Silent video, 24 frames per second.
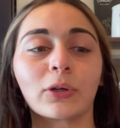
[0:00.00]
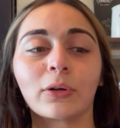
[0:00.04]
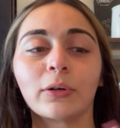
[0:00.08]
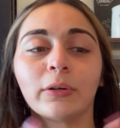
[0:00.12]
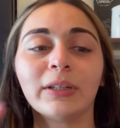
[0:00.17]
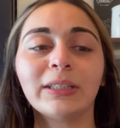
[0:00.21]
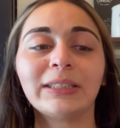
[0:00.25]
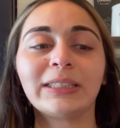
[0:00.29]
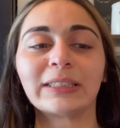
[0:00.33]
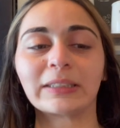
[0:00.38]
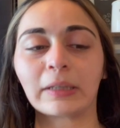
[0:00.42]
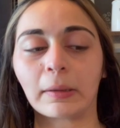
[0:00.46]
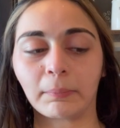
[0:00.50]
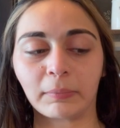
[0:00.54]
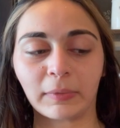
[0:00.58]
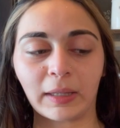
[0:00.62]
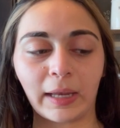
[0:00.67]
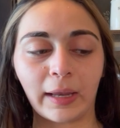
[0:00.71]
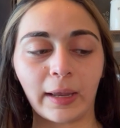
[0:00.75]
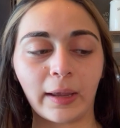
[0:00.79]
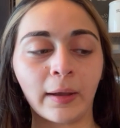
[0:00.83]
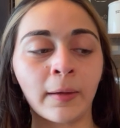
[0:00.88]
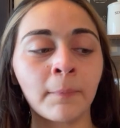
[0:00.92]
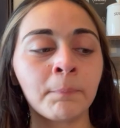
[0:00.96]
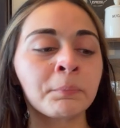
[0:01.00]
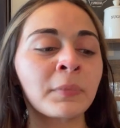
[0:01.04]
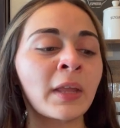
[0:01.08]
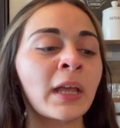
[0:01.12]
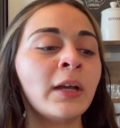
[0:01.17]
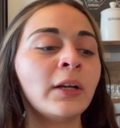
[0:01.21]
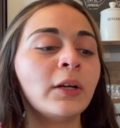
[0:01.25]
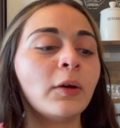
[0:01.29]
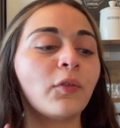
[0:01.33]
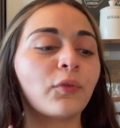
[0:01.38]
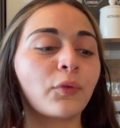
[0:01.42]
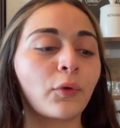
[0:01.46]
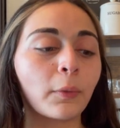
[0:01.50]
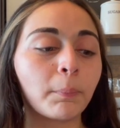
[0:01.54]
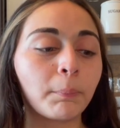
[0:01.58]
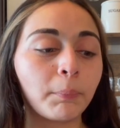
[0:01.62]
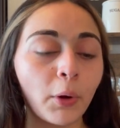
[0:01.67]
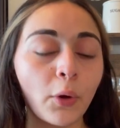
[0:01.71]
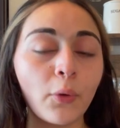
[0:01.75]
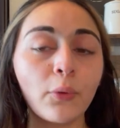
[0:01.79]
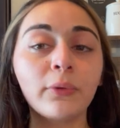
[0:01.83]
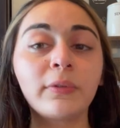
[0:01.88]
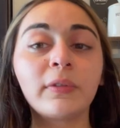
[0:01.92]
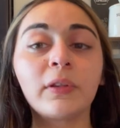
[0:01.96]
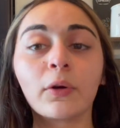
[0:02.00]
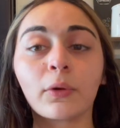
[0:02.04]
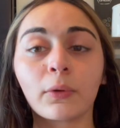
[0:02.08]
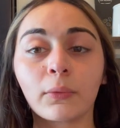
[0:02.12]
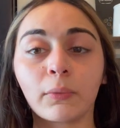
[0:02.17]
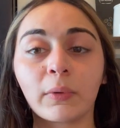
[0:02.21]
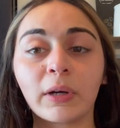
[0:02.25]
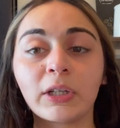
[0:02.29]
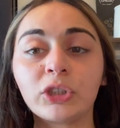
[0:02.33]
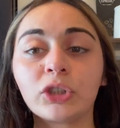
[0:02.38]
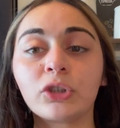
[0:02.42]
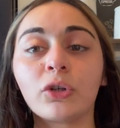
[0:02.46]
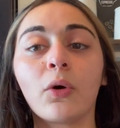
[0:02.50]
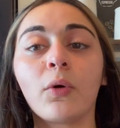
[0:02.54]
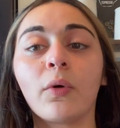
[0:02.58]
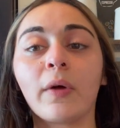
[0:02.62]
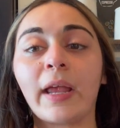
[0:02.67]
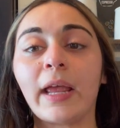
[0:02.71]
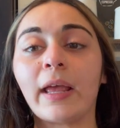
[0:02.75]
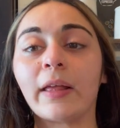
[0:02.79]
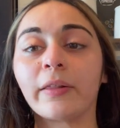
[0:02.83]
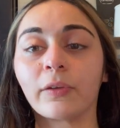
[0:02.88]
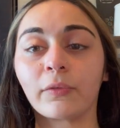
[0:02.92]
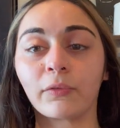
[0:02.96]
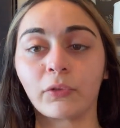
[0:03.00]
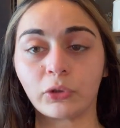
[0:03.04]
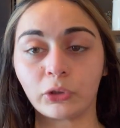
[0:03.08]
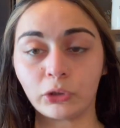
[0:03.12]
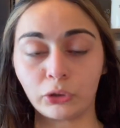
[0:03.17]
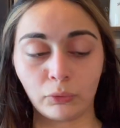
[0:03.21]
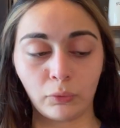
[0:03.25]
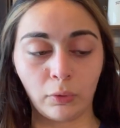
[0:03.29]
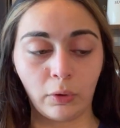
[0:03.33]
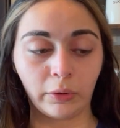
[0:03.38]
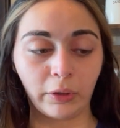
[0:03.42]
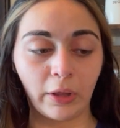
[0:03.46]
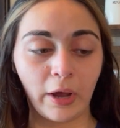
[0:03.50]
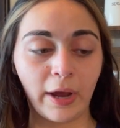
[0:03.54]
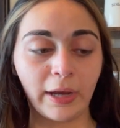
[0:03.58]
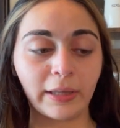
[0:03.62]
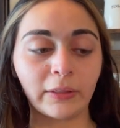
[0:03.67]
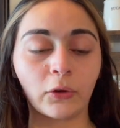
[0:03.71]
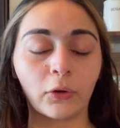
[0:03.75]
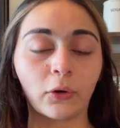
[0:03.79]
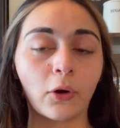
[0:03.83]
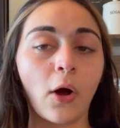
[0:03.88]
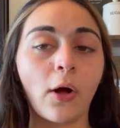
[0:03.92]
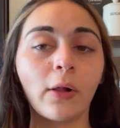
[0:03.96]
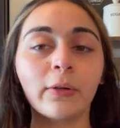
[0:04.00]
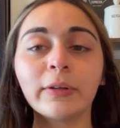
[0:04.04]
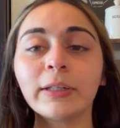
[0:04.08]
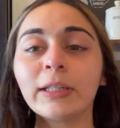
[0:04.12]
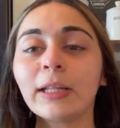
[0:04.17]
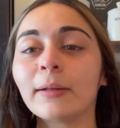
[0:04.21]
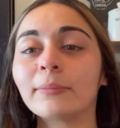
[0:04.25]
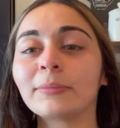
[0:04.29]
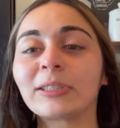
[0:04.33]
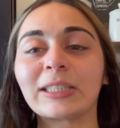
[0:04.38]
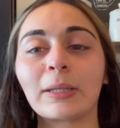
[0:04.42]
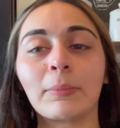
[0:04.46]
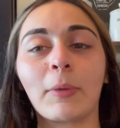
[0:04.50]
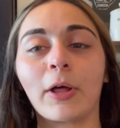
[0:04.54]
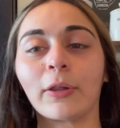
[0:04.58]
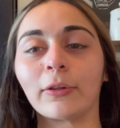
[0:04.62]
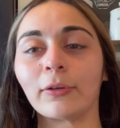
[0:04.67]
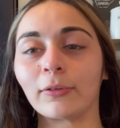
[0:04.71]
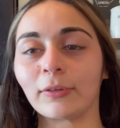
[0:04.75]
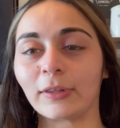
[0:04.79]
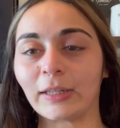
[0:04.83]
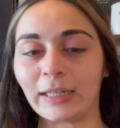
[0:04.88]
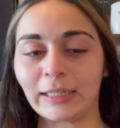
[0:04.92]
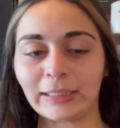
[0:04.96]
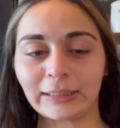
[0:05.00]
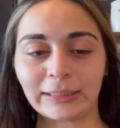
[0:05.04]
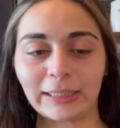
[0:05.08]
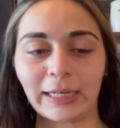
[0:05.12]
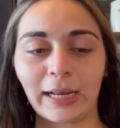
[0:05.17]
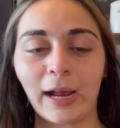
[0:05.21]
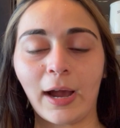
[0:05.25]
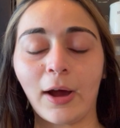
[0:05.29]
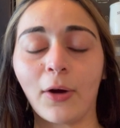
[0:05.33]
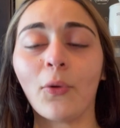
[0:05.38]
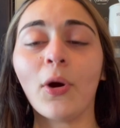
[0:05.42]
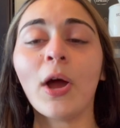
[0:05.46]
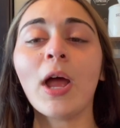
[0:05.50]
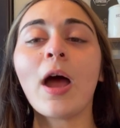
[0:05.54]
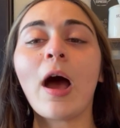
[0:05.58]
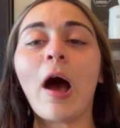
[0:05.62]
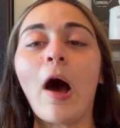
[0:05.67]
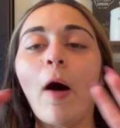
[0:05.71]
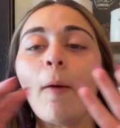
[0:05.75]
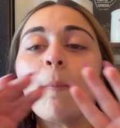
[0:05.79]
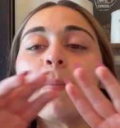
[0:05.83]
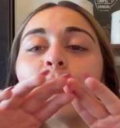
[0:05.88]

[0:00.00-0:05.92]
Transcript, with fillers: or did something for both the original and the Vertuo line. They're calling them some other things now. I'll